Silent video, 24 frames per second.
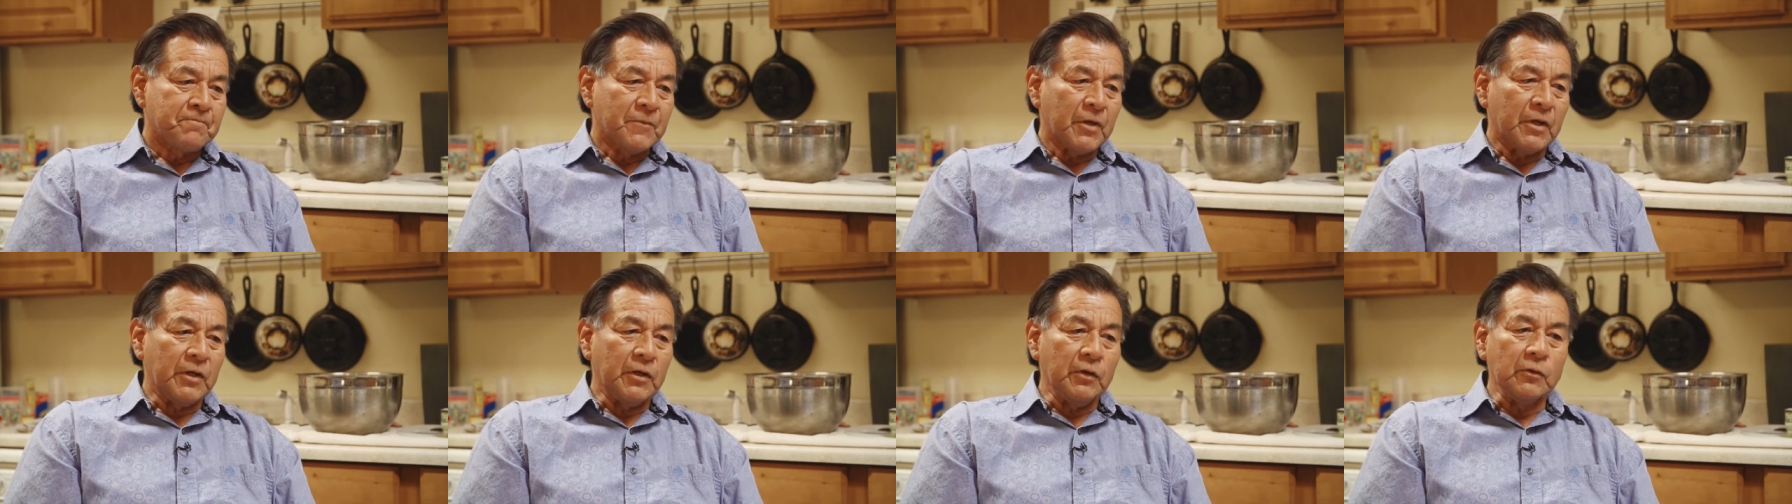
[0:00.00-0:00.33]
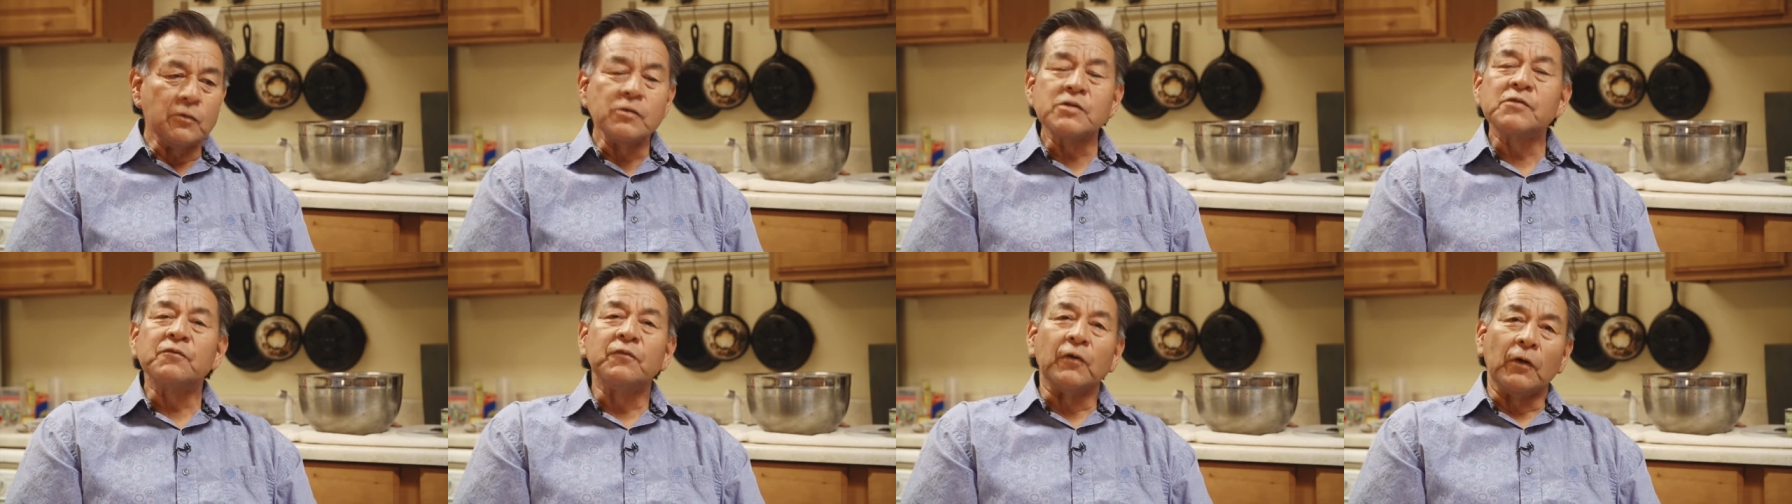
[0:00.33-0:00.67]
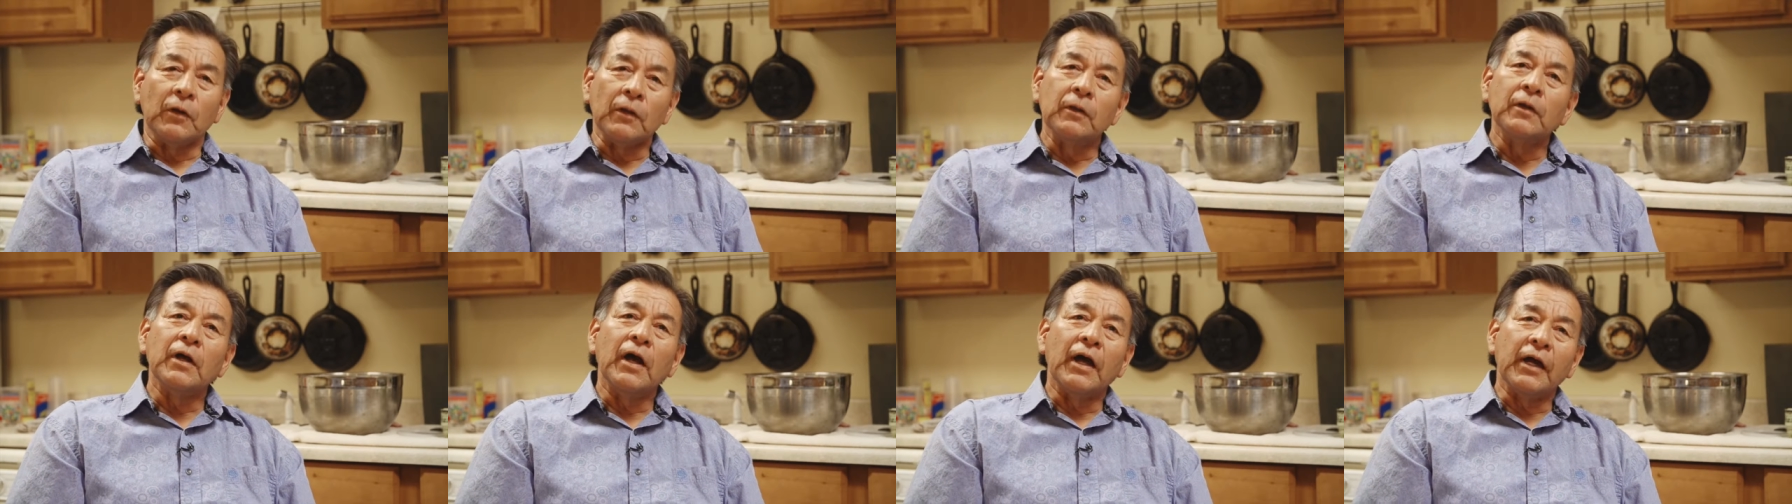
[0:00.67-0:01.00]

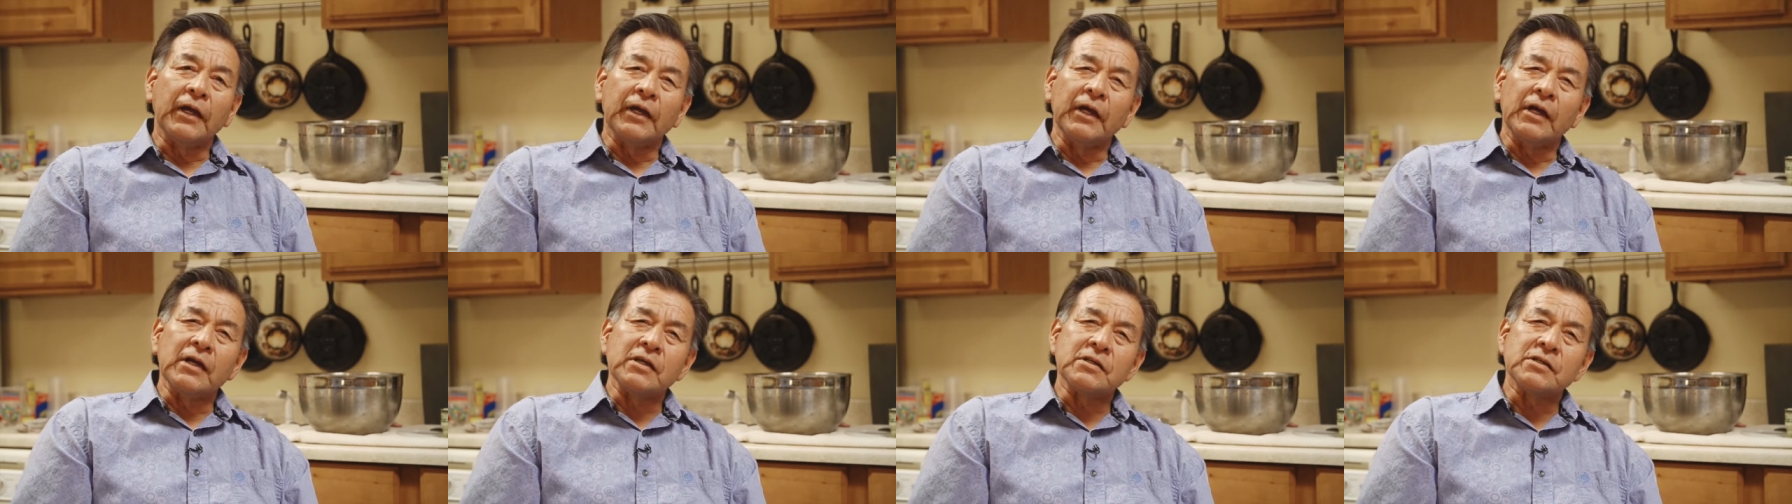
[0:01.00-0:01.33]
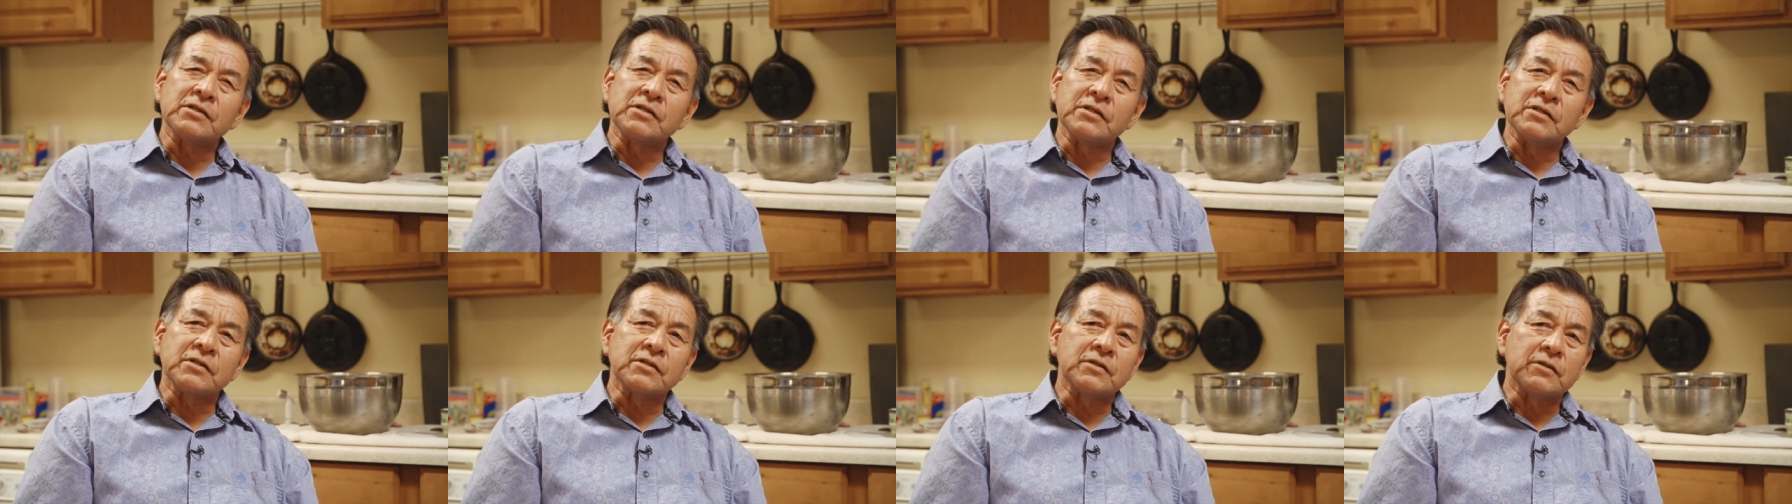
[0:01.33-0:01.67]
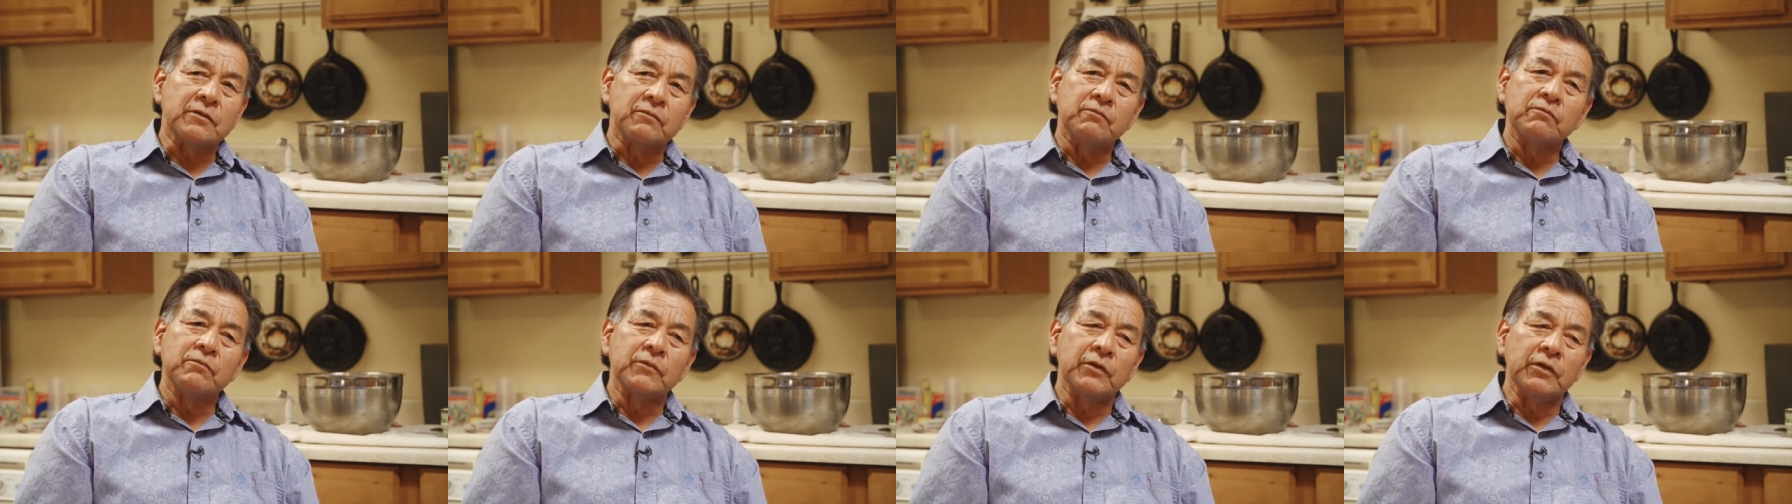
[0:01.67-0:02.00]
useful, I guess, just
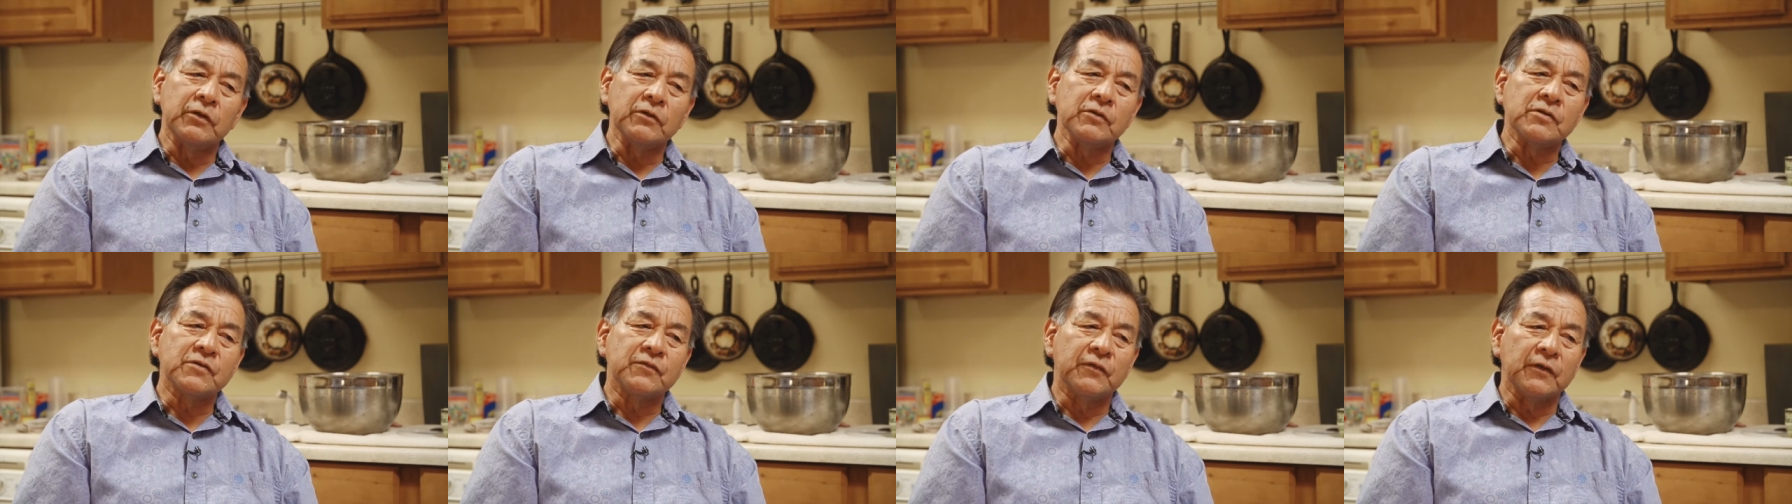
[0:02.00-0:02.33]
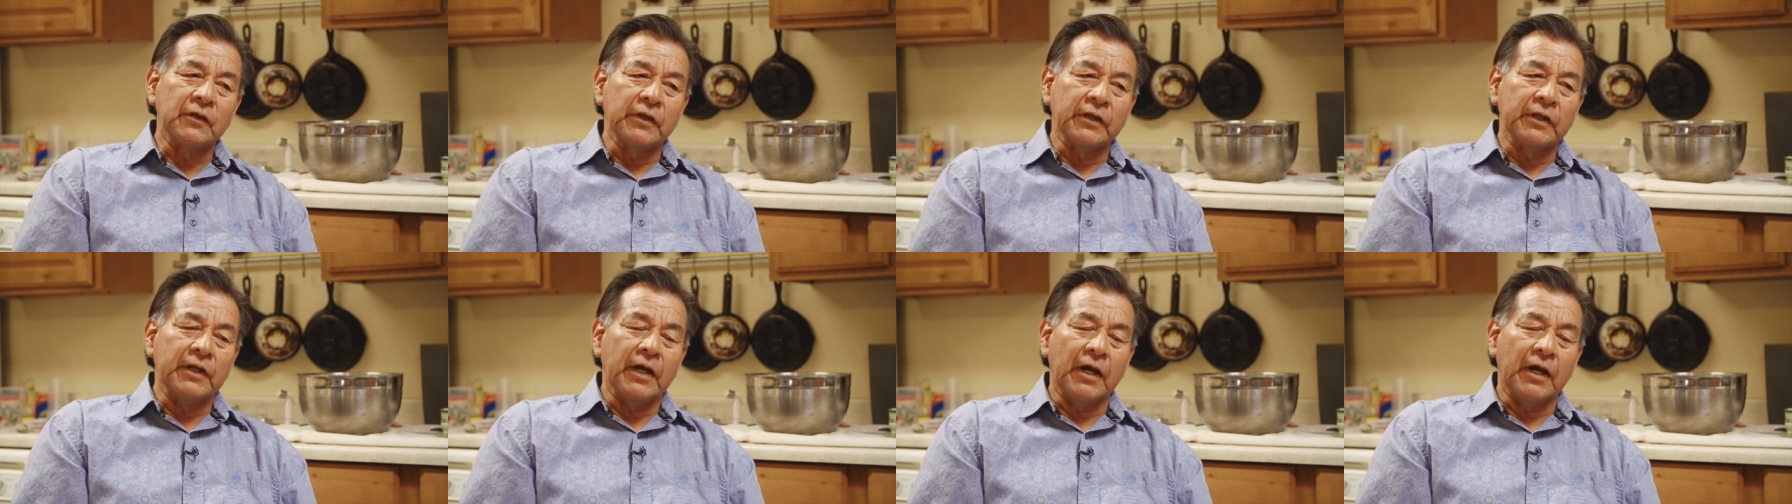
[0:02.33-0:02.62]
useful in